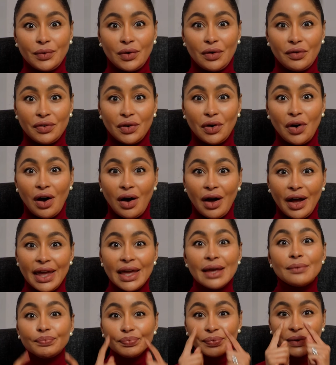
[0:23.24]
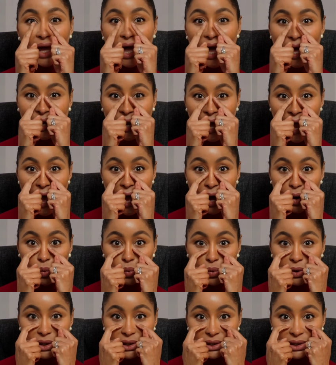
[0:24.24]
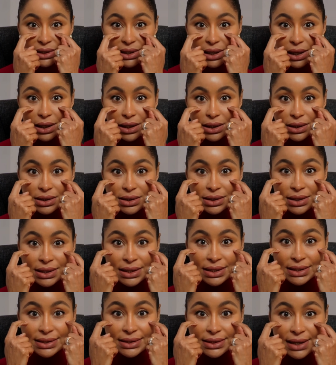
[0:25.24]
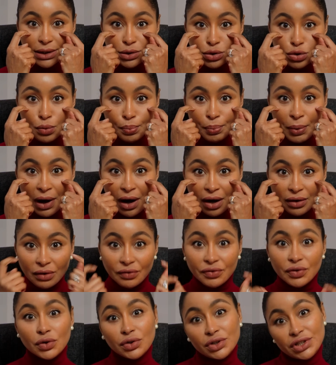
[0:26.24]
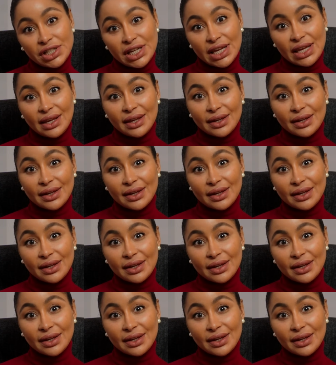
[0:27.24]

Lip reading: of your eye and outwards to the central part of your cheek,